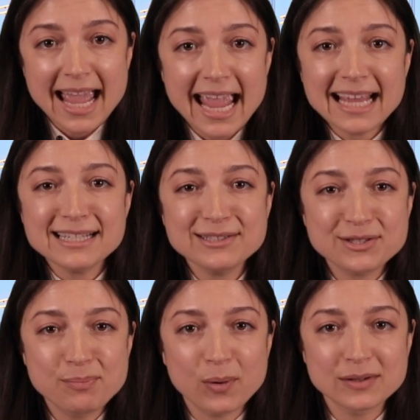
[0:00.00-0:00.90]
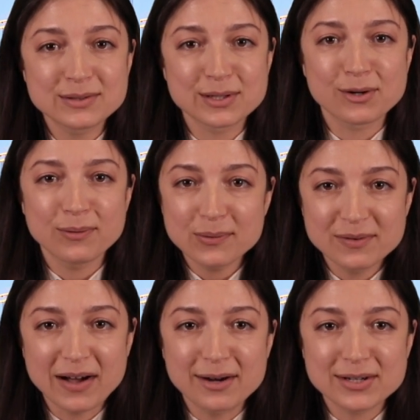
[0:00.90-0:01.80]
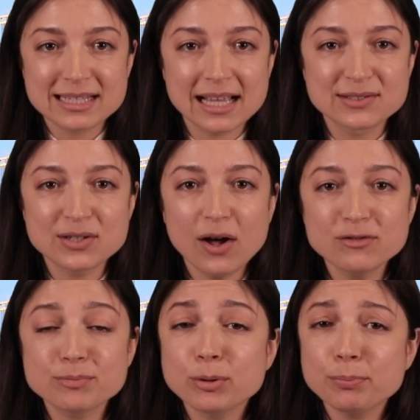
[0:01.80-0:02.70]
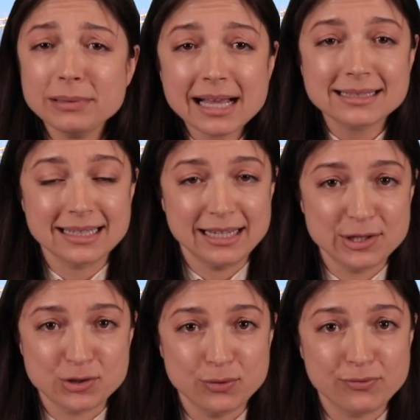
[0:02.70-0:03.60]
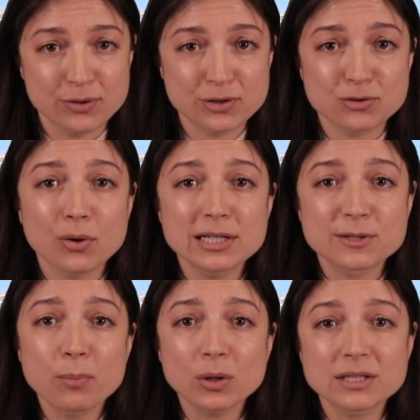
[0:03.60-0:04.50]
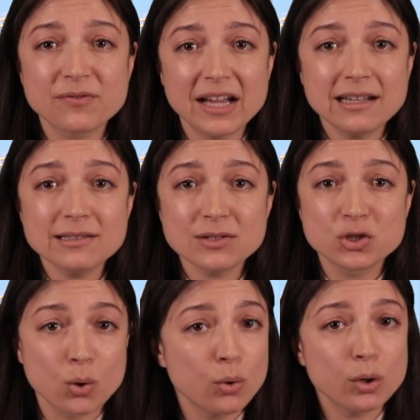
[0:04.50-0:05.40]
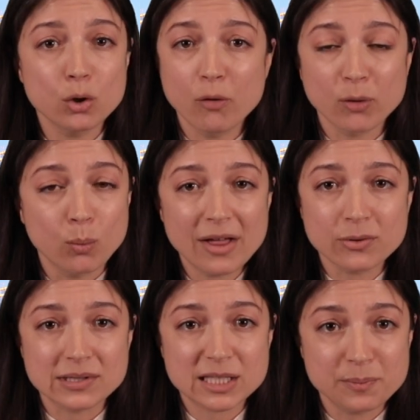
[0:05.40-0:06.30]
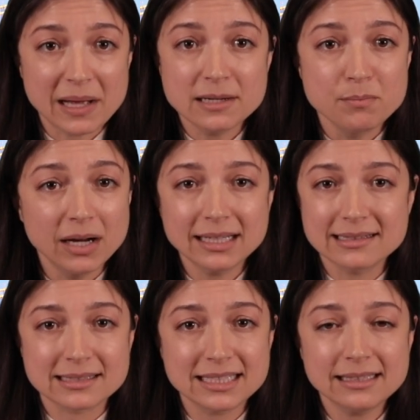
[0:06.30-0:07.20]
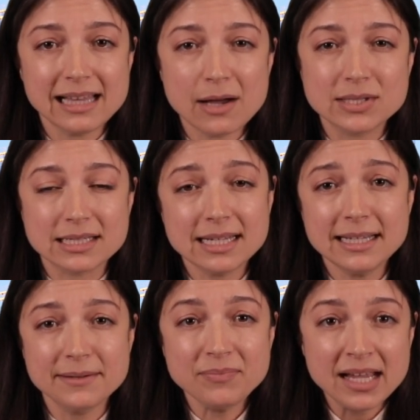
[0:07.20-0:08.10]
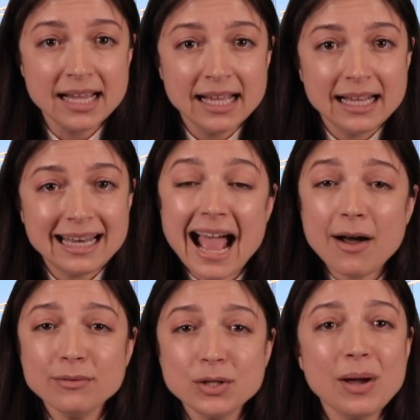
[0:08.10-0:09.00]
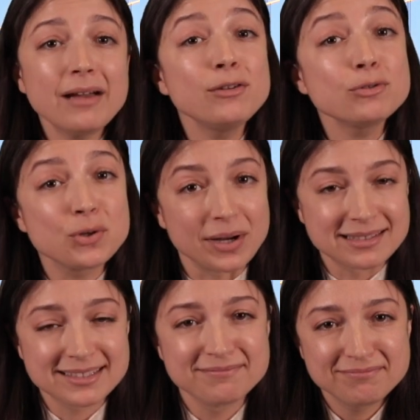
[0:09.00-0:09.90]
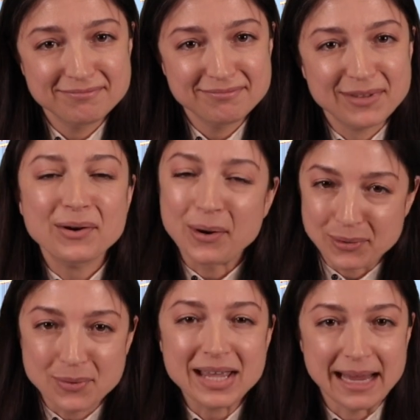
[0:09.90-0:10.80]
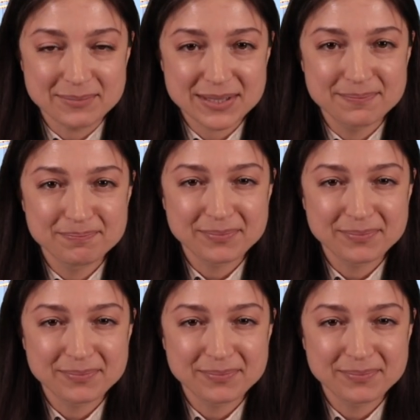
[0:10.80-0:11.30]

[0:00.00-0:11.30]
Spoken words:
And in sports, the coronavirus has solved a perplexing issue for Detroit sports fans, torn over whether to spend money to see a lousy team. Now you have no choice. There are no games.